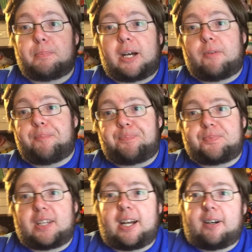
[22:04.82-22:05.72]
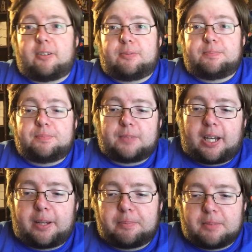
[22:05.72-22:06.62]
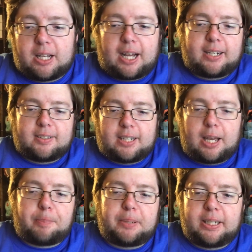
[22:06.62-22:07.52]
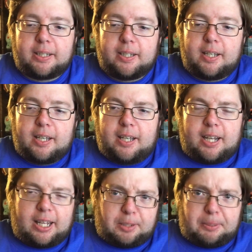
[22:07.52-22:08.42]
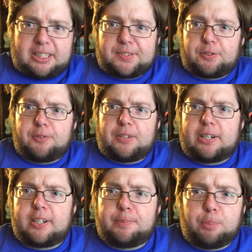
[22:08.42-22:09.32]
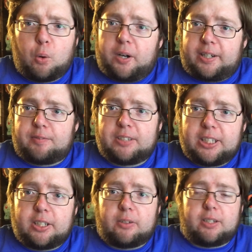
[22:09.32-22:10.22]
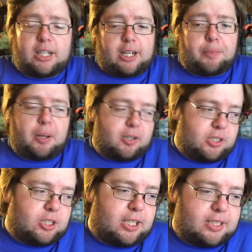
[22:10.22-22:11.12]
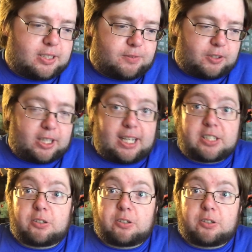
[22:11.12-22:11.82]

about how I'm not happy, and that makes for a very boring video, and I apologize for that.